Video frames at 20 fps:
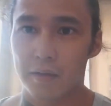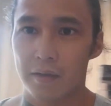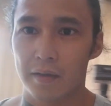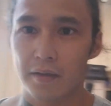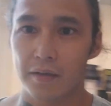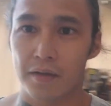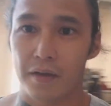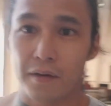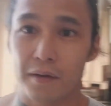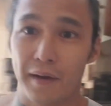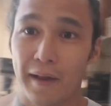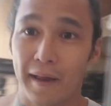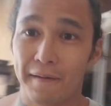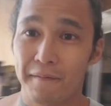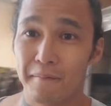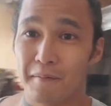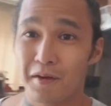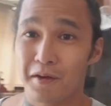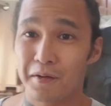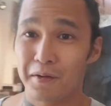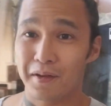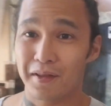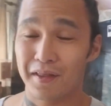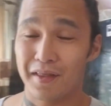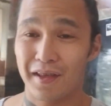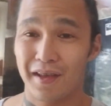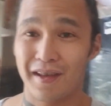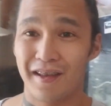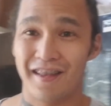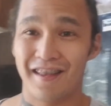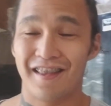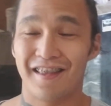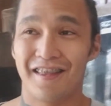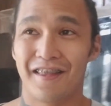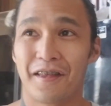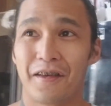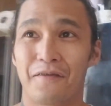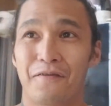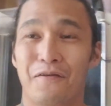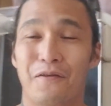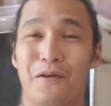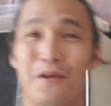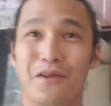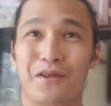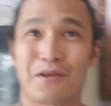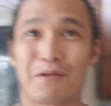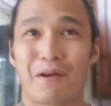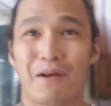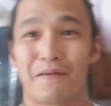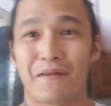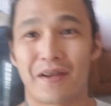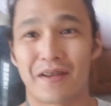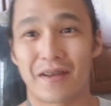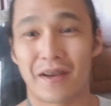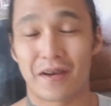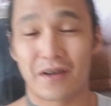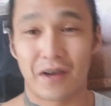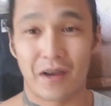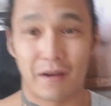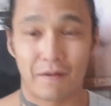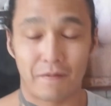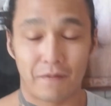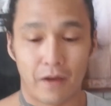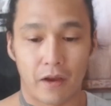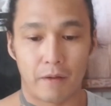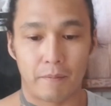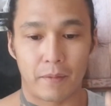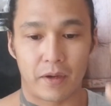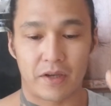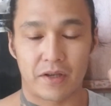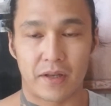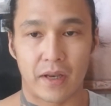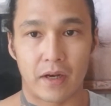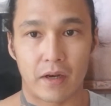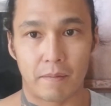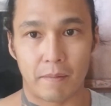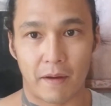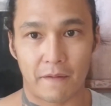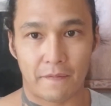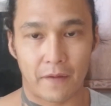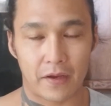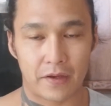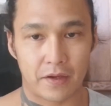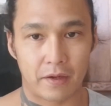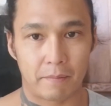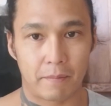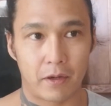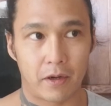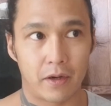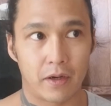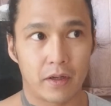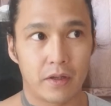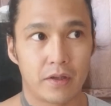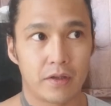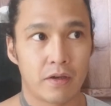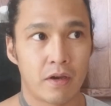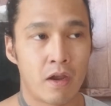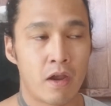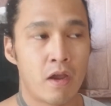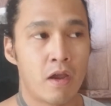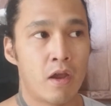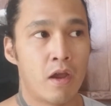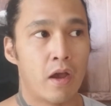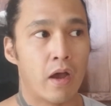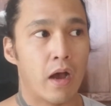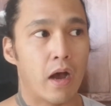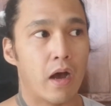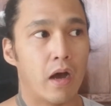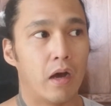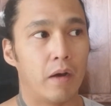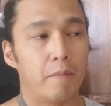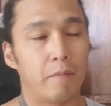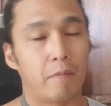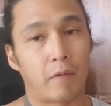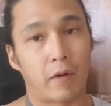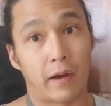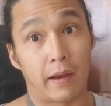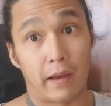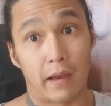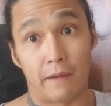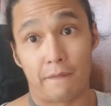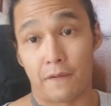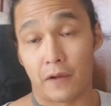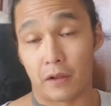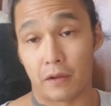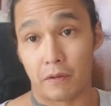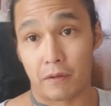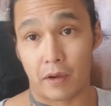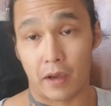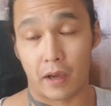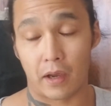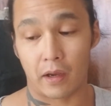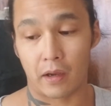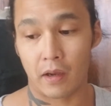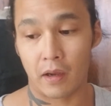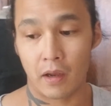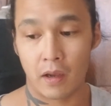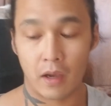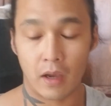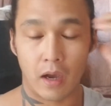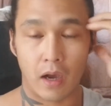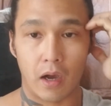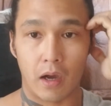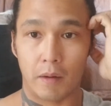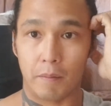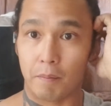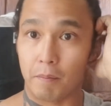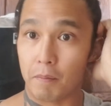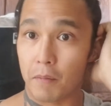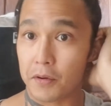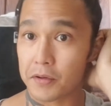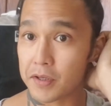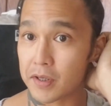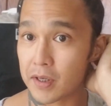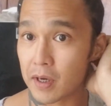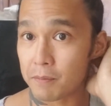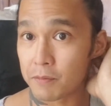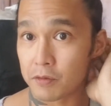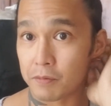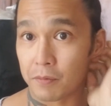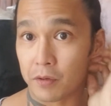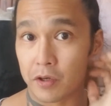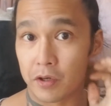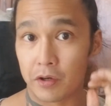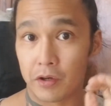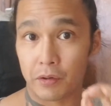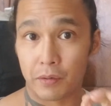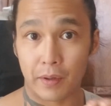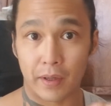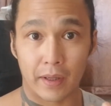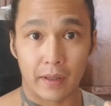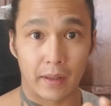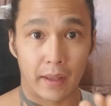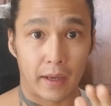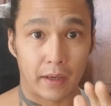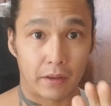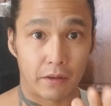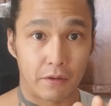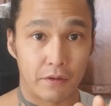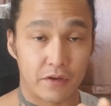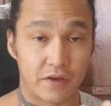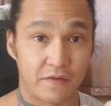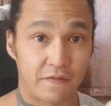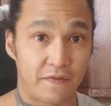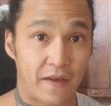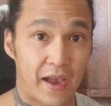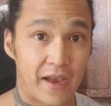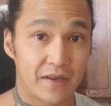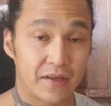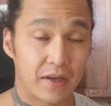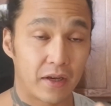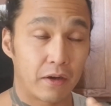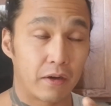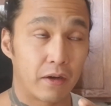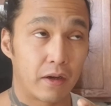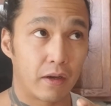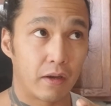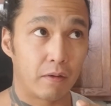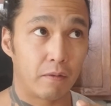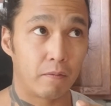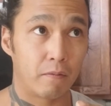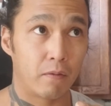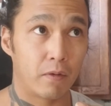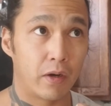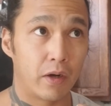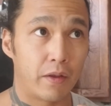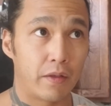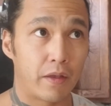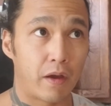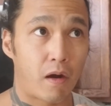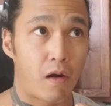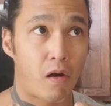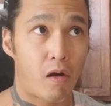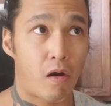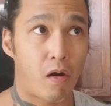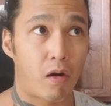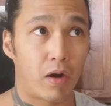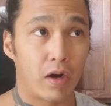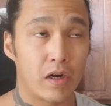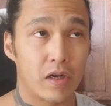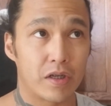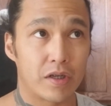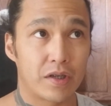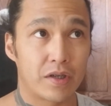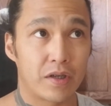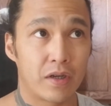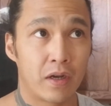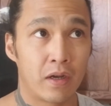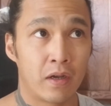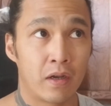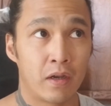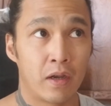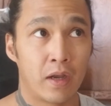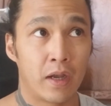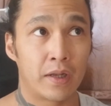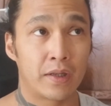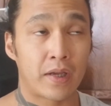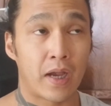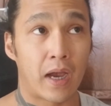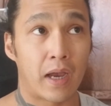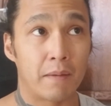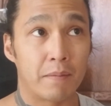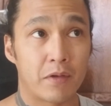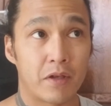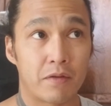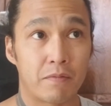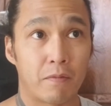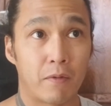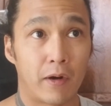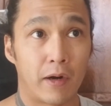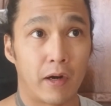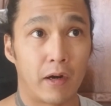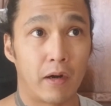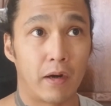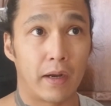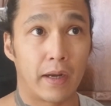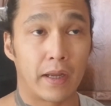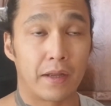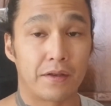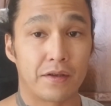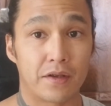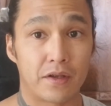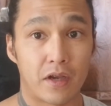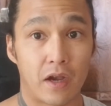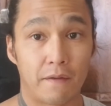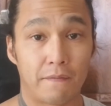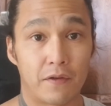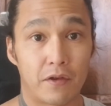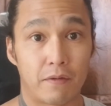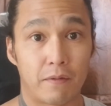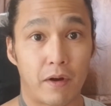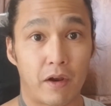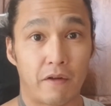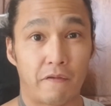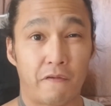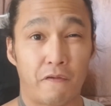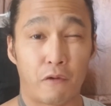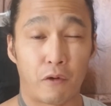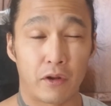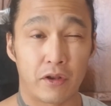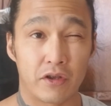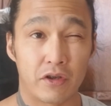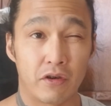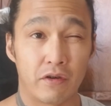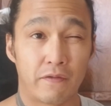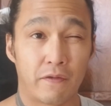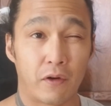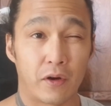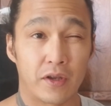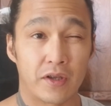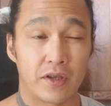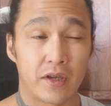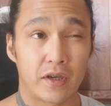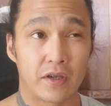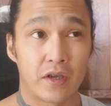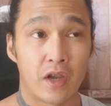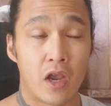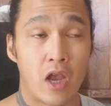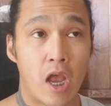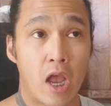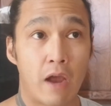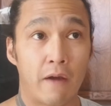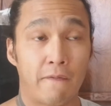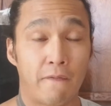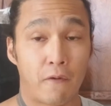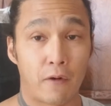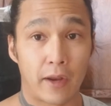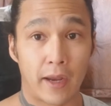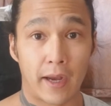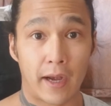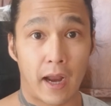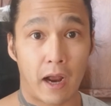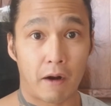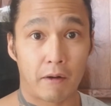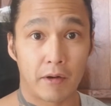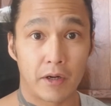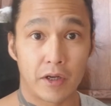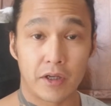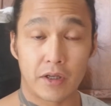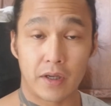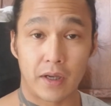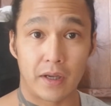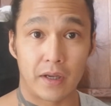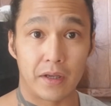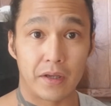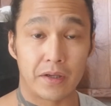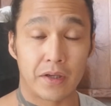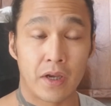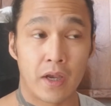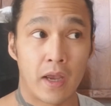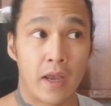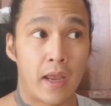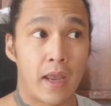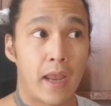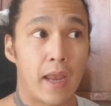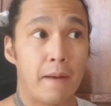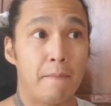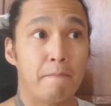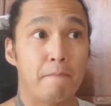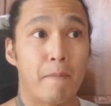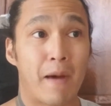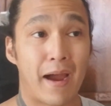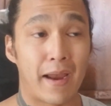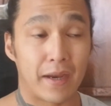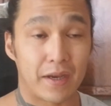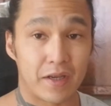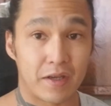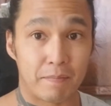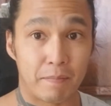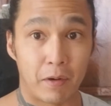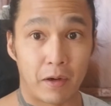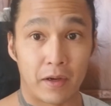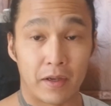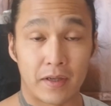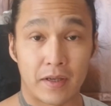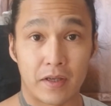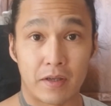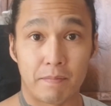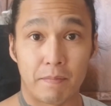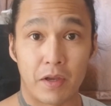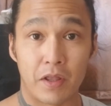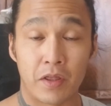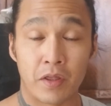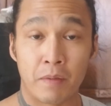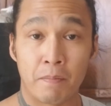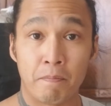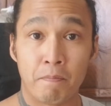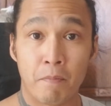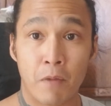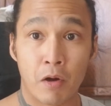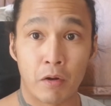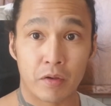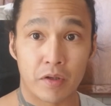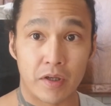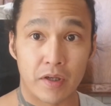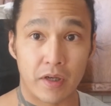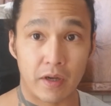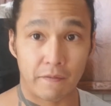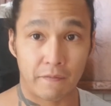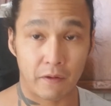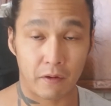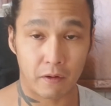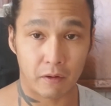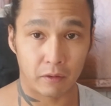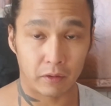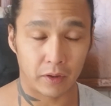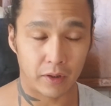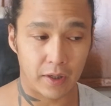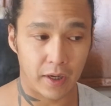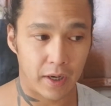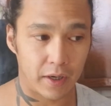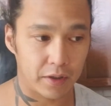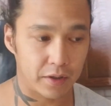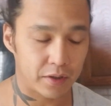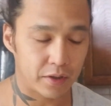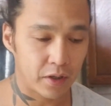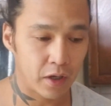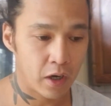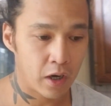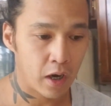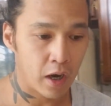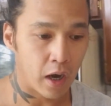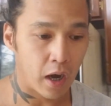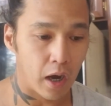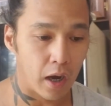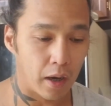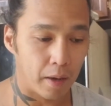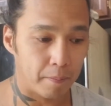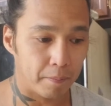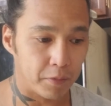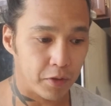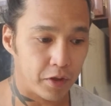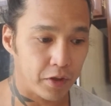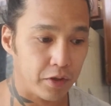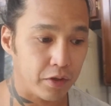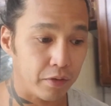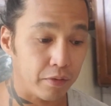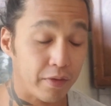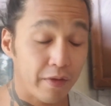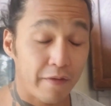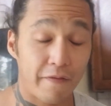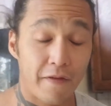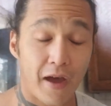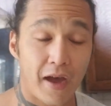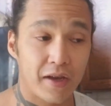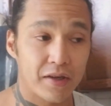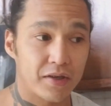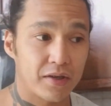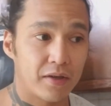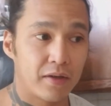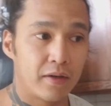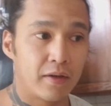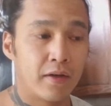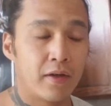so i haven't been doing the, the 42 hour fast actually i've um, extended my fasting periods um, where I, I felt okay um, most times when you're doing like those fasting one of the hardest times is where it gets tough is around 42 46 48 hours is in my experience, has been the most difficult days um, to do the fast.